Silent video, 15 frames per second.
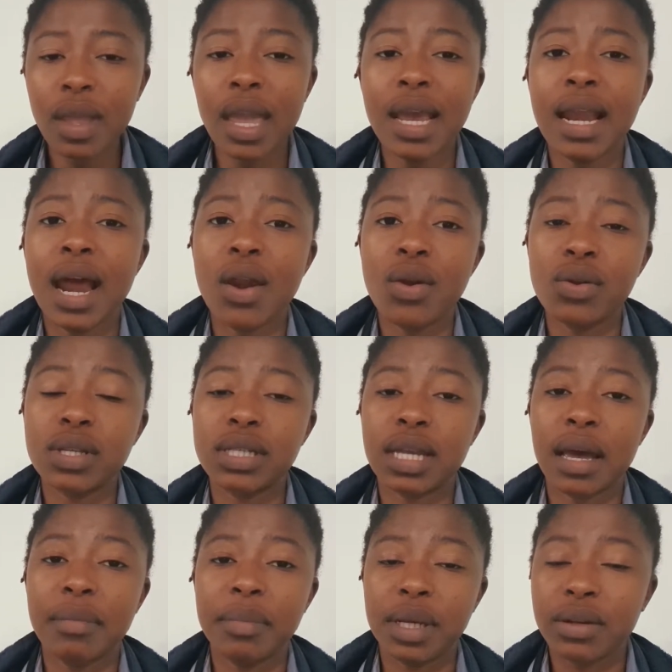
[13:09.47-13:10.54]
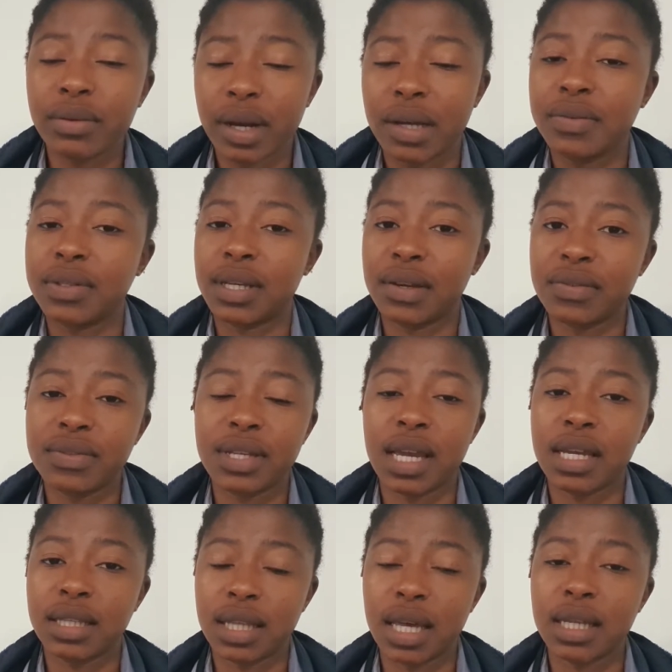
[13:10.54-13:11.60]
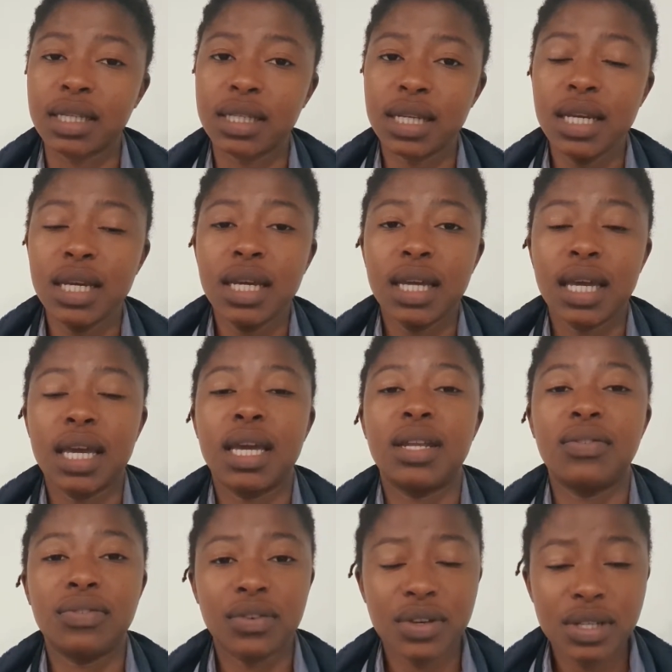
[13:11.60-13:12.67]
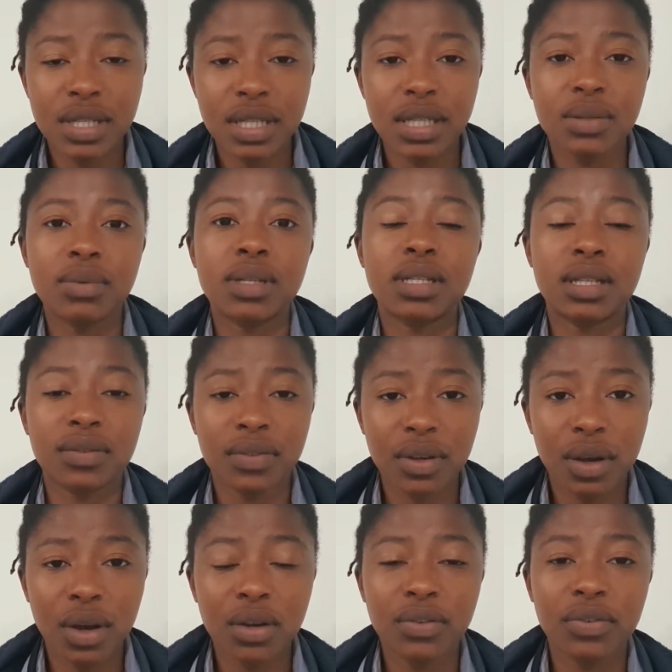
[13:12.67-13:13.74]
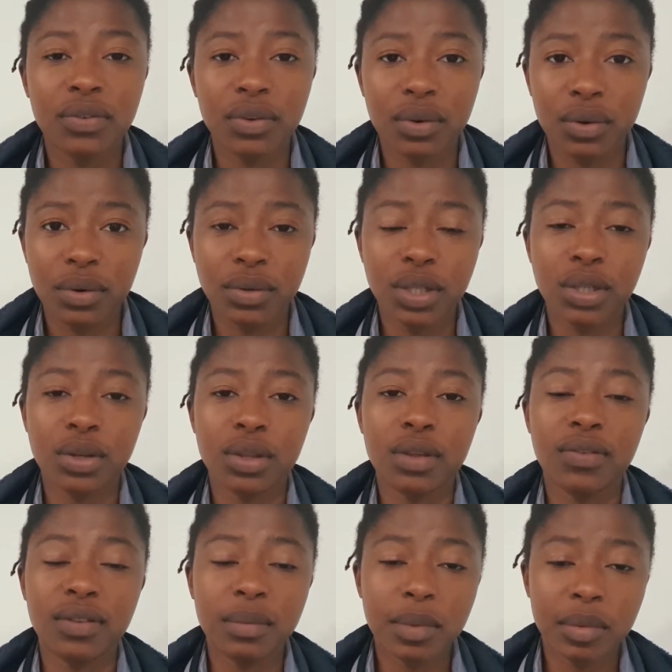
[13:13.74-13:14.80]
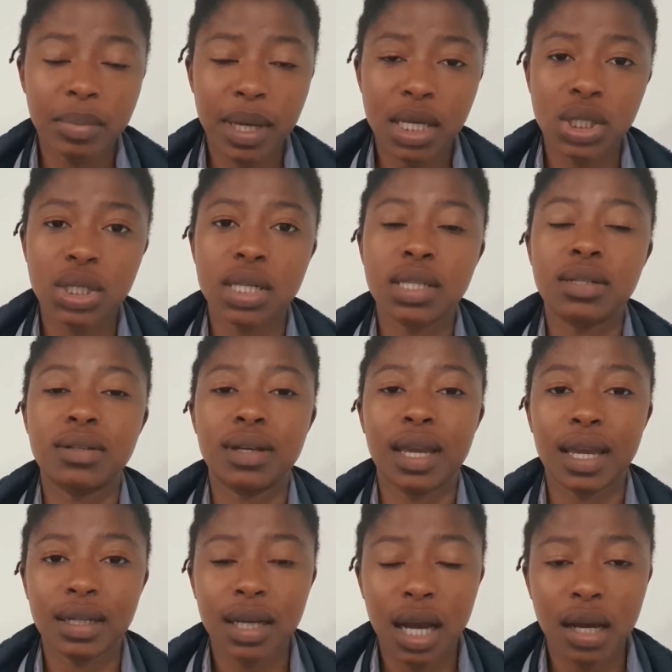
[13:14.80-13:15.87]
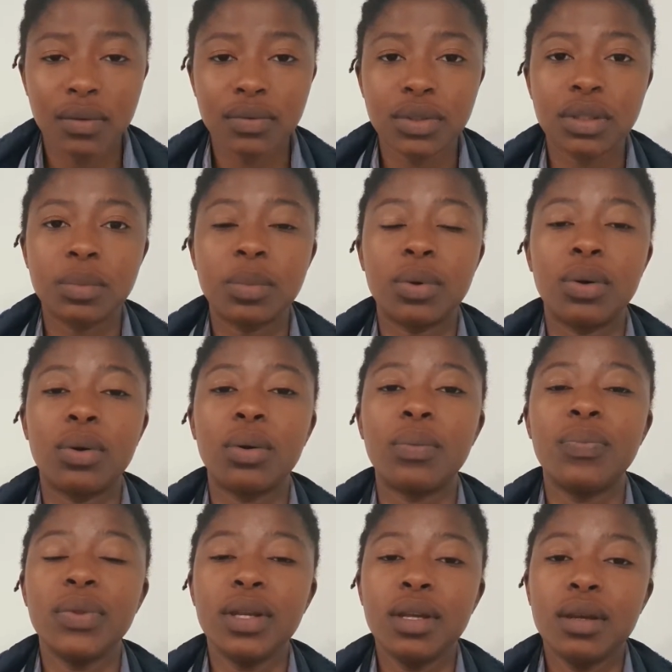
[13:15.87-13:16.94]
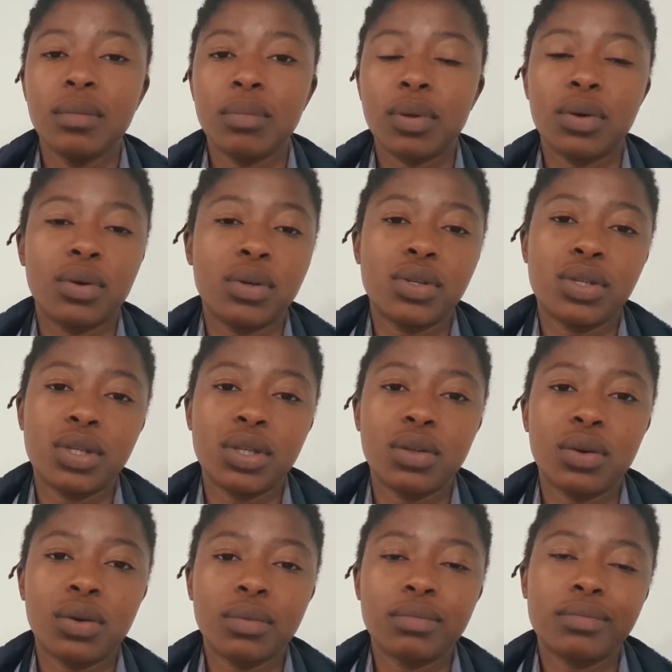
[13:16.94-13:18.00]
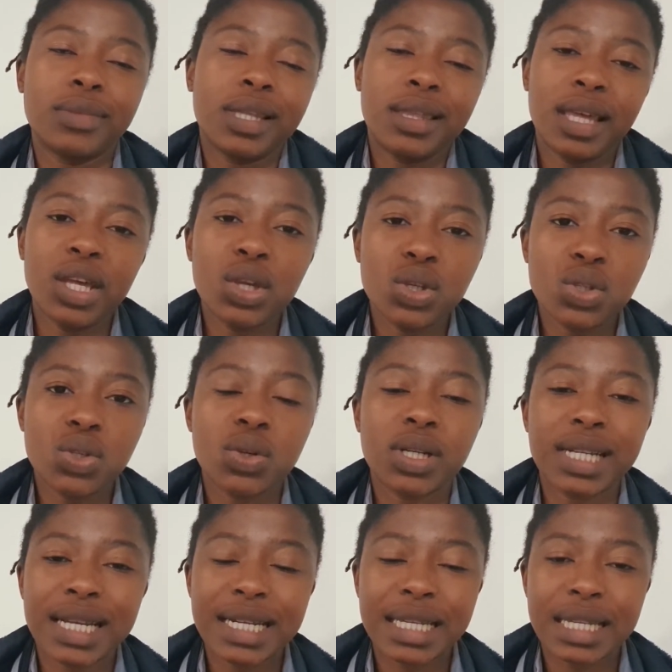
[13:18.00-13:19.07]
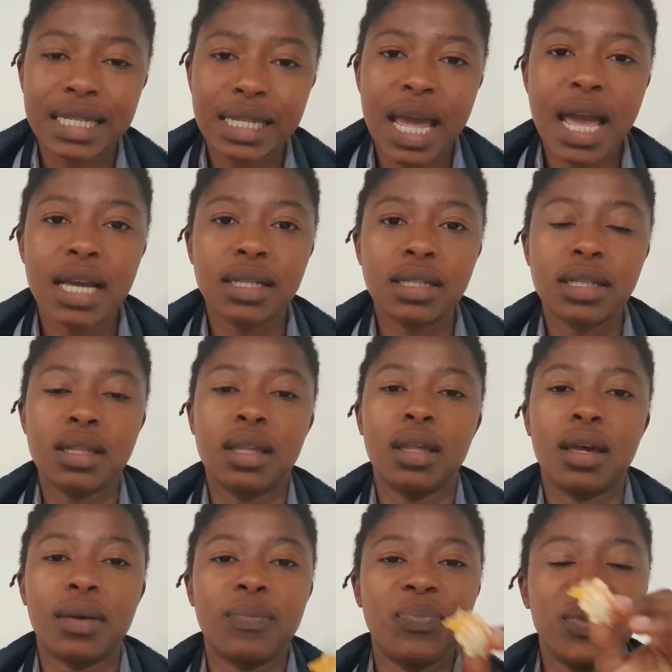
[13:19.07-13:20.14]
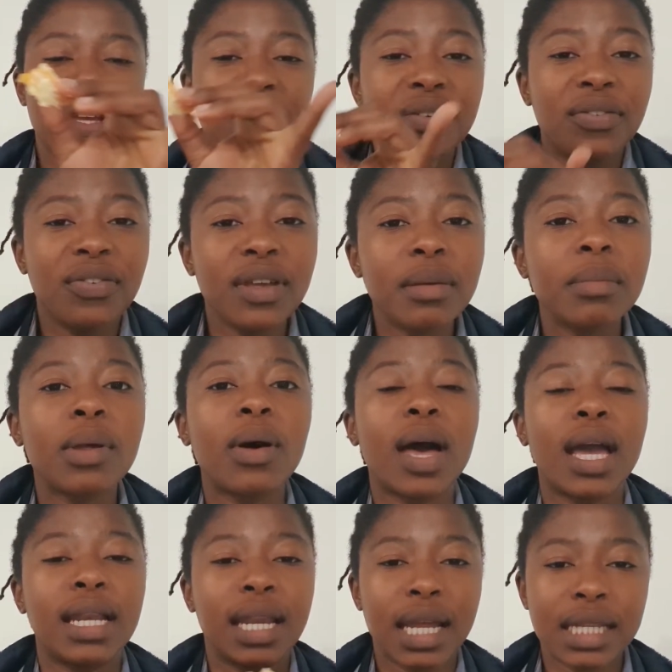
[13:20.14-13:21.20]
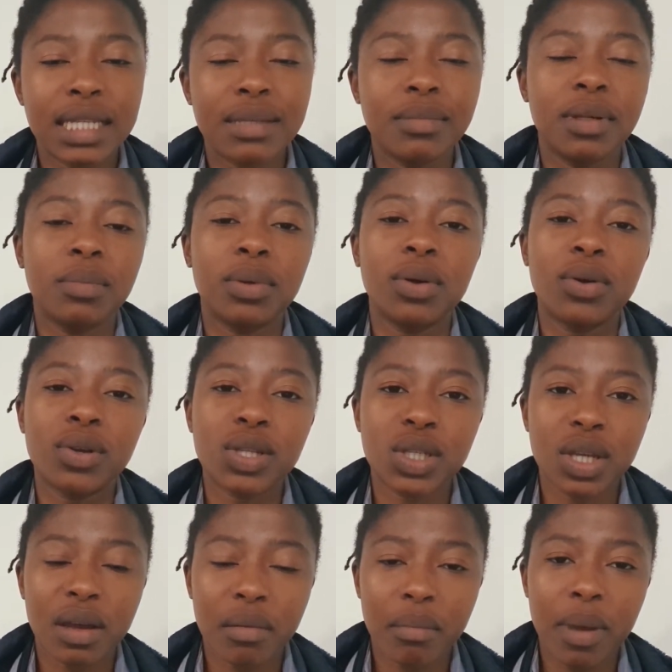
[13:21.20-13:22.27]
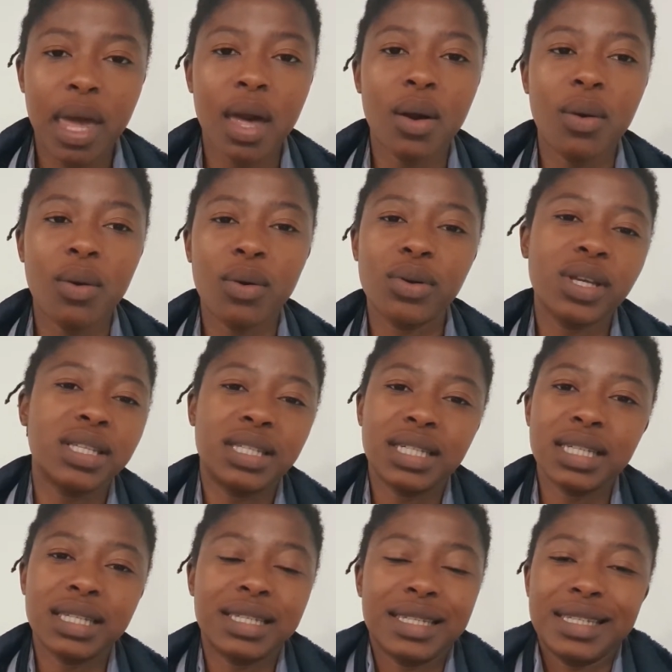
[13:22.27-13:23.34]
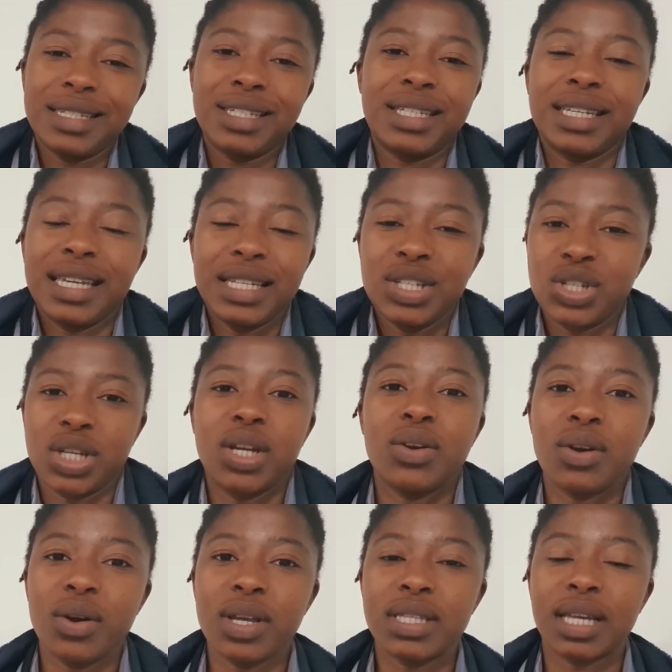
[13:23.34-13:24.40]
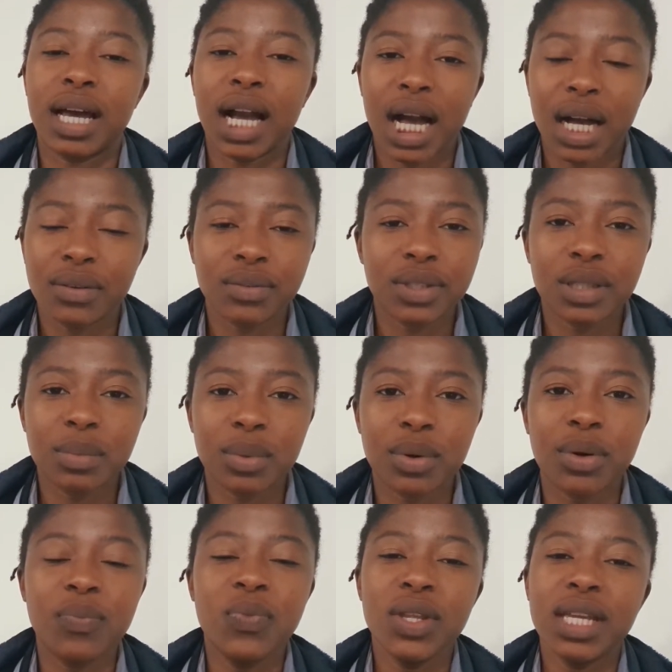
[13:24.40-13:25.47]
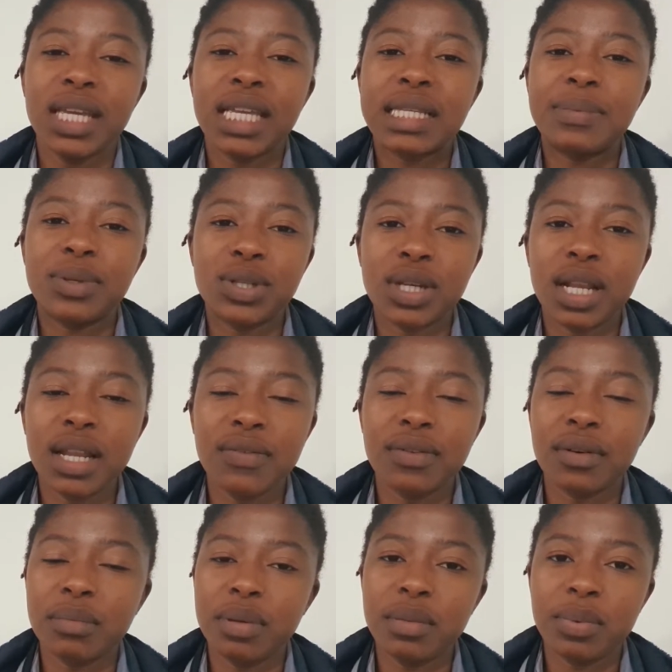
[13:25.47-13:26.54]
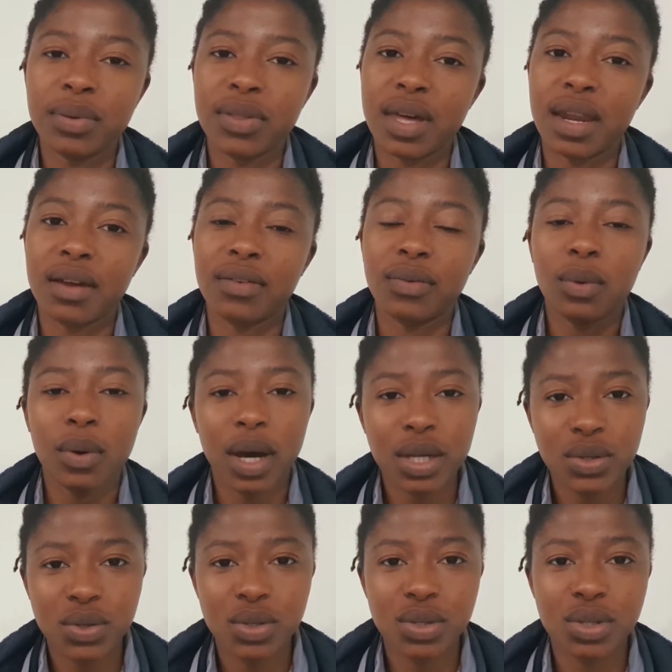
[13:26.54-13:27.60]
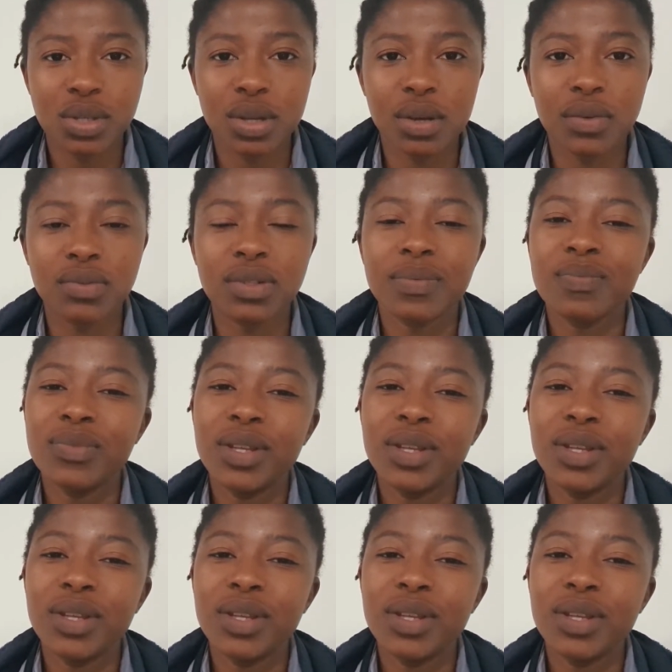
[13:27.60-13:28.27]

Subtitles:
And I know some midwives have said that at first it was difficult for the female patients to get comfortable, because they think you do not understand the female anatomy because you're male, or it's just in general it's uncomfortable, especially for people that are quite reserved.